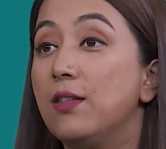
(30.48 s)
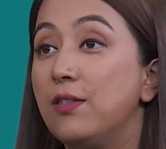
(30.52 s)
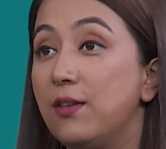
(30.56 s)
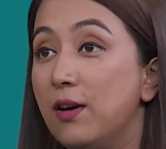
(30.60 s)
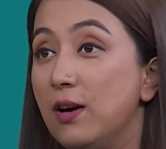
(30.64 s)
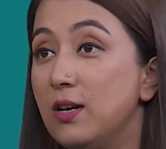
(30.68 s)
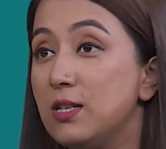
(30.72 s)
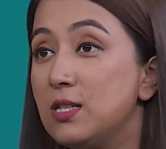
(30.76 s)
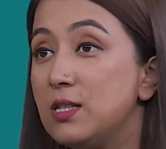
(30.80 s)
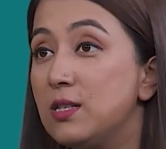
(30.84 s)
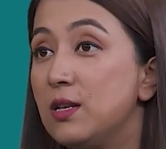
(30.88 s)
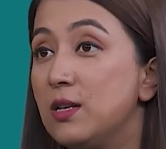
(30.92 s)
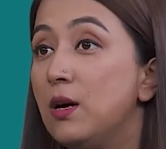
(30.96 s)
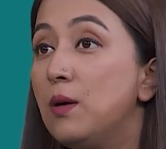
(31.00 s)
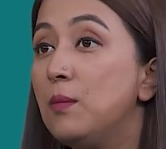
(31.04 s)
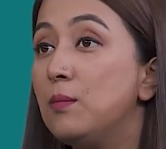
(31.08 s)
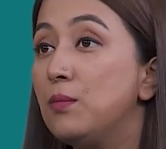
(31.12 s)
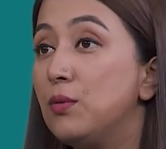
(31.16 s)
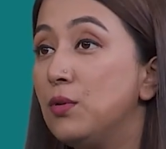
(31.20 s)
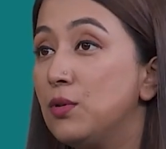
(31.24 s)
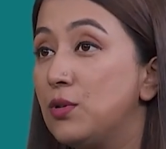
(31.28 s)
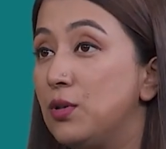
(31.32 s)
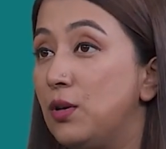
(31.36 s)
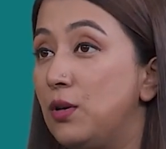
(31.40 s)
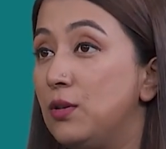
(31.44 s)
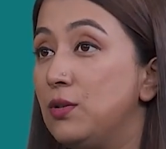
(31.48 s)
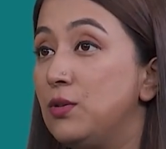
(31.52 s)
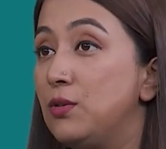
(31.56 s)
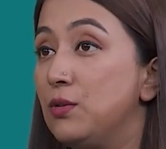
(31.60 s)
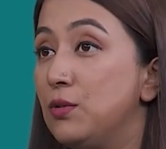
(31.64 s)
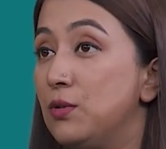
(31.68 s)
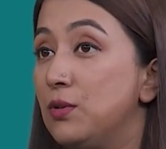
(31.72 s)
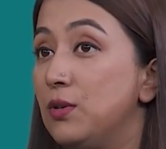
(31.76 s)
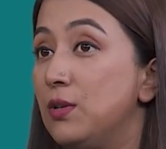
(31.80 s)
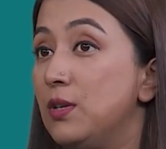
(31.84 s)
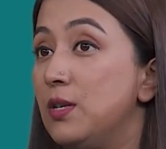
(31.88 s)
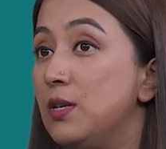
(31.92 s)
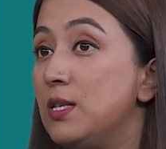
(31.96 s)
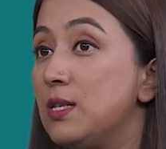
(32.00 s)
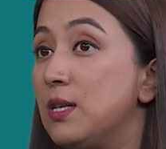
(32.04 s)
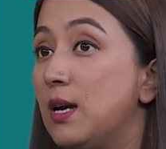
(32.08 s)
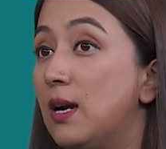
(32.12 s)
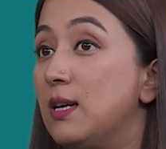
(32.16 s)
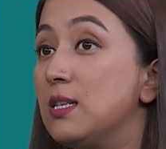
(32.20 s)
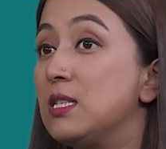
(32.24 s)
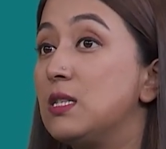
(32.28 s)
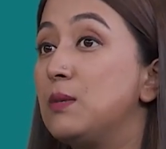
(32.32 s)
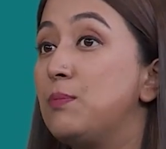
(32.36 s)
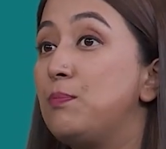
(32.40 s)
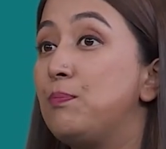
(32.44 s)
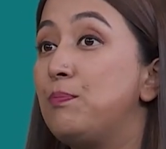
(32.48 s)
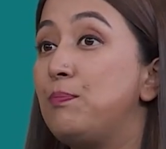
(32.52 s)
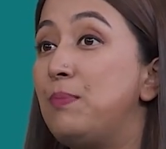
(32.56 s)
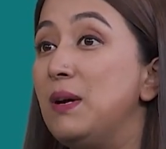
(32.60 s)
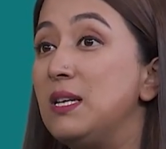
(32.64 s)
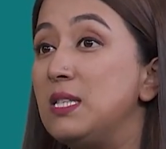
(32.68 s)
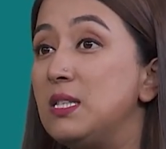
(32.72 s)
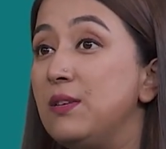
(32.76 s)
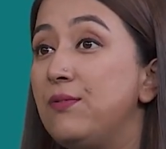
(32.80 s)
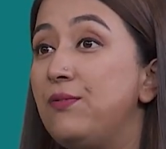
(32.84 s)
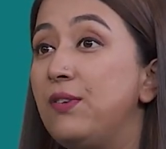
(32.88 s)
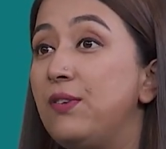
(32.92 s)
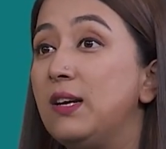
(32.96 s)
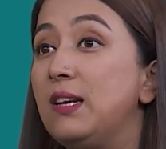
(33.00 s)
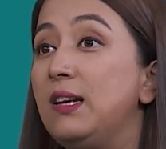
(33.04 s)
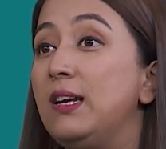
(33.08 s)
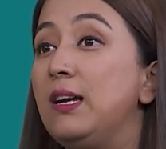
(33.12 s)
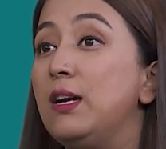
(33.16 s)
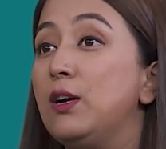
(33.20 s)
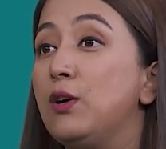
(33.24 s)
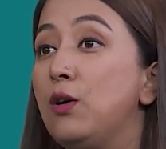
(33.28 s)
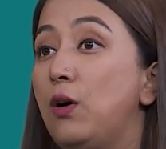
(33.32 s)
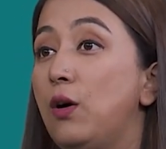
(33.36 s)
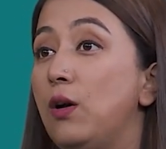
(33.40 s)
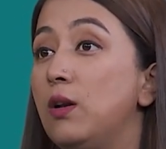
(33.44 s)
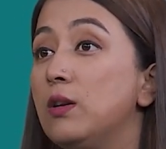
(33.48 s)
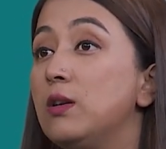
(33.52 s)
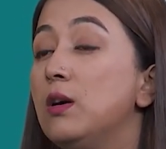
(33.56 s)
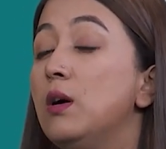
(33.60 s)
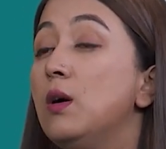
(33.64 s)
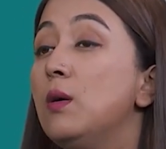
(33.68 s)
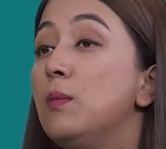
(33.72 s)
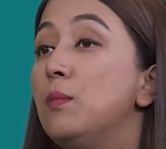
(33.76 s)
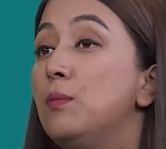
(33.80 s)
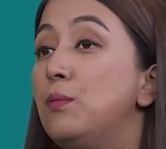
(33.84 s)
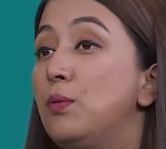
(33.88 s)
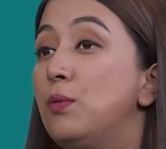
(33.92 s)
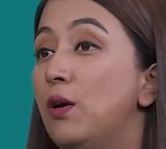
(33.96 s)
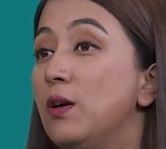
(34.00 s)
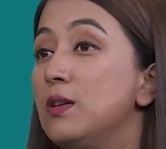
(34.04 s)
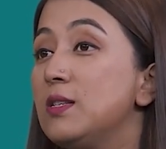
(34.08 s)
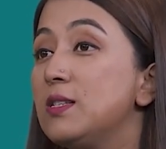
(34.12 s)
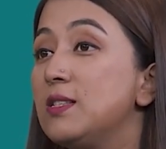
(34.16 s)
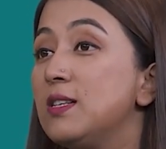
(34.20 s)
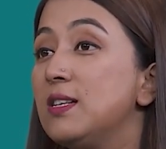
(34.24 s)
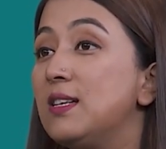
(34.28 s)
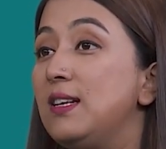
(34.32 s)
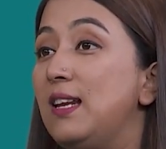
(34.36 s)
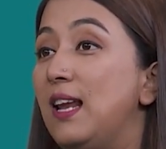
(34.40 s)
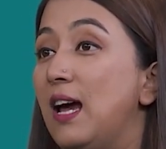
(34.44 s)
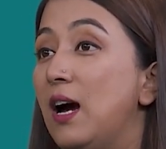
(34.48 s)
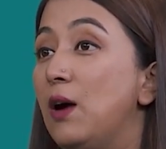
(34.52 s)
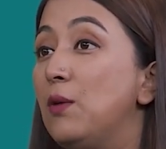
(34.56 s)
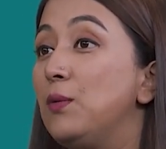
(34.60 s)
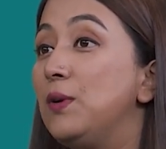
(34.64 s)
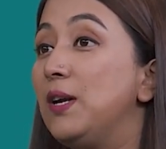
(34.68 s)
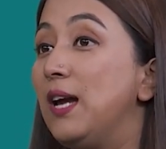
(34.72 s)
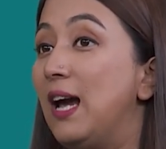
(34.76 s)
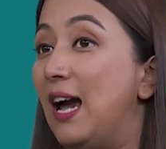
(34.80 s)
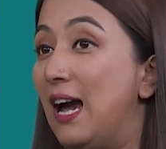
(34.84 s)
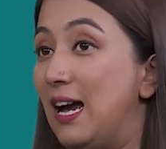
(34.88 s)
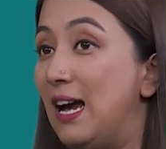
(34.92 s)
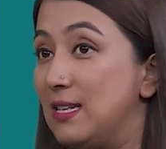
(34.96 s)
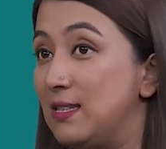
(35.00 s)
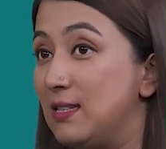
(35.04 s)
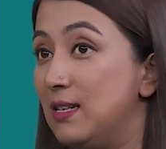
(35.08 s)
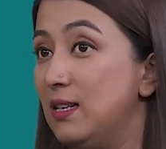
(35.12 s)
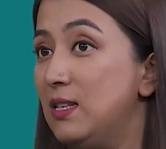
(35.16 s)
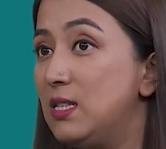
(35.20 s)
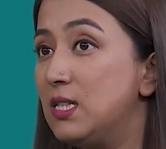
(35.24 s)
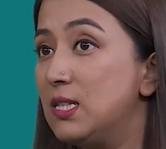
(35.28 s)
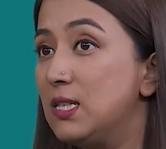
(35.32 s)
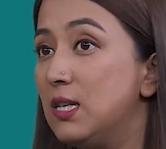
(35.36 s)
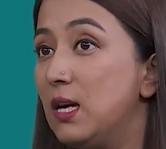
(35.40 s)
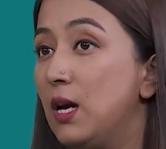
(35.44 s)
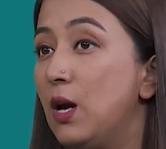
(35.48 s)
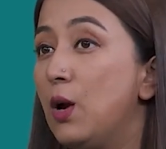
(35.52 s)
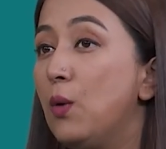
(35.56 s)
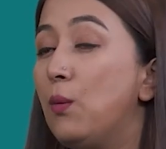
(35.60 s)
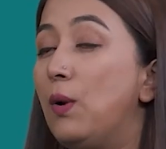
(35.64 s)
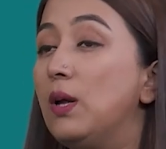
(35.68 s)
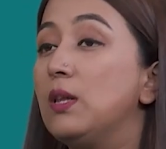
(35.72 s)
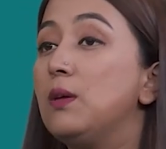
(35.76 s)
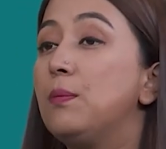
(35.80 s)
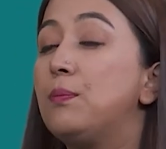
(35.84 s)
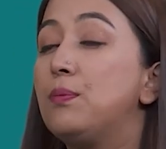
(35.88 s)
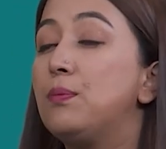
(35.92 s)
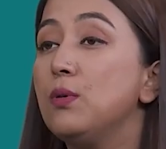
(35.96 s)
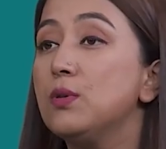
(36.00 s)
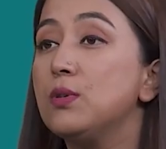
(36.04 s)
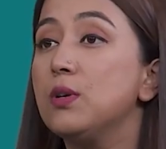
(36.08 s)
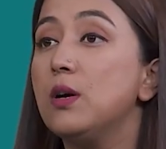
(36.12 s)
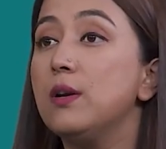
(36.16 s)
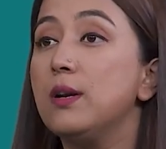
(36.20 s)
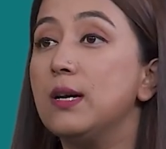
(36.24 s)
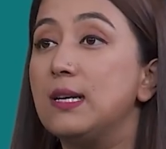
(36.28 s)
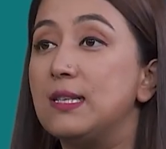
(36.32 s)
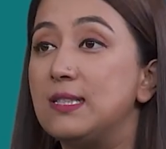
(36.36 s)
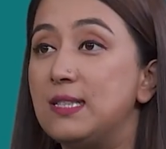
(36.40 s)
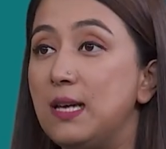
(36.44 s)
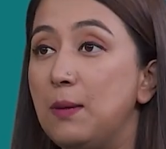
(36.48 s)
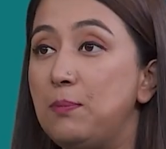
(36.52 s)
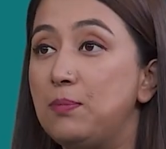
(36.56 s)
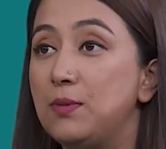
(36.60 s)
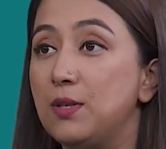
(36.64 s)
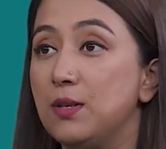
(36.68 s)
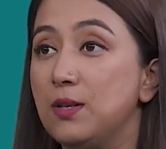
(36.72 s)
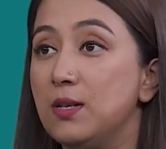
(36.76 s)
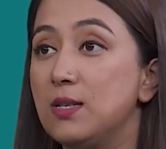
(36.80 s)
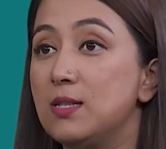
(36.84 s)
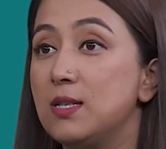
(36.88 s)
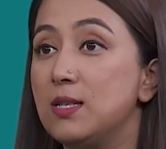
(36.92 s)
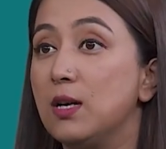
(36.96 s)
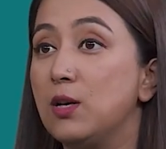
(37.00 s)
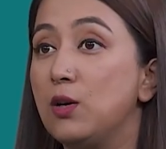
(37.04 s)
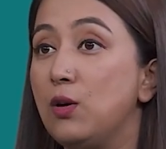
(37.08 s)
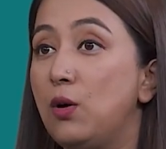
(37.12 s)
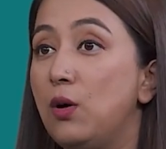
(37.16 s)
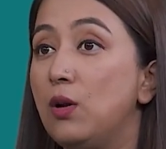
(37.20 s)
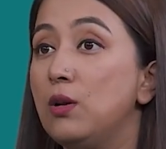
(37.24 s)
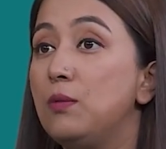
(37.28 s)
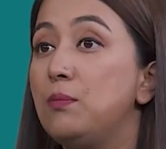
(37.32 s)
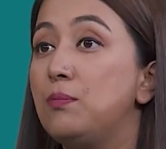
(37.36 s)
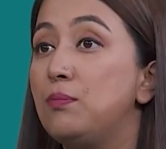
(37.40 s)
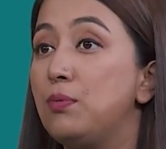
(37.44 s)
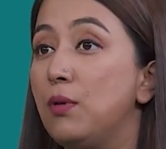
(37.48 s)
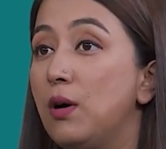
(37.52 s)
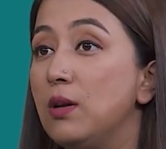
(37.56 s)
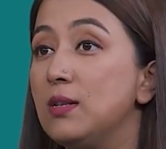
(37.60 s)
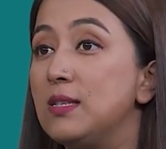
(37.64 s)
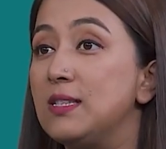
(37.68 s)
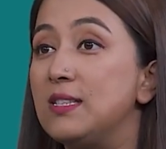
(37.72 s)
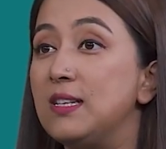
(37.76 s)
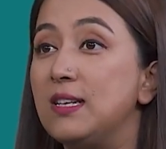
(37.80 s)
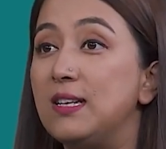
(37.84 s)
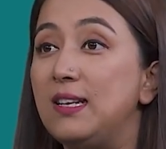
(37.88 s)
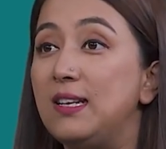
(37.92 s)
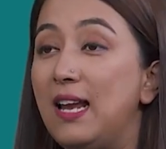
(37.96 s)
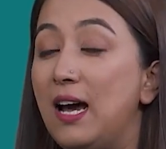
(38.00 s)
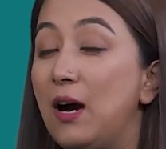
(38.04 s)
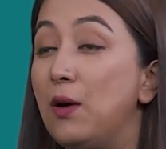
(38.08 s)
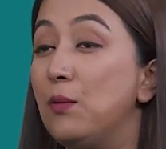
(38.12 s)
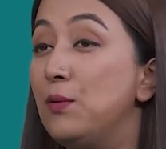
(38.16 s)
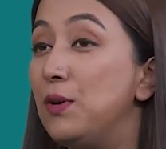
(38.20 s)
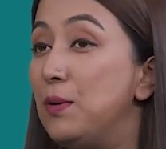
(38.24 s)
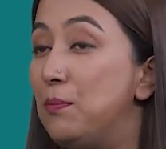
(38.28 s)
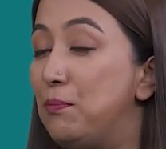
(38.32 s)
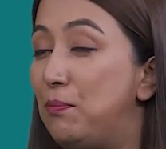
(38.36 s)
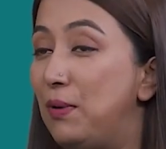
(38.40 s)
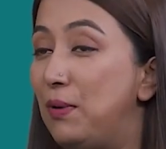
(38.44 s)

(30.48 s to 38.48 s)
Thus, proton donors are specifically called Bronsted Lowry acids, while the proton acceptors are called Bronsted Lowry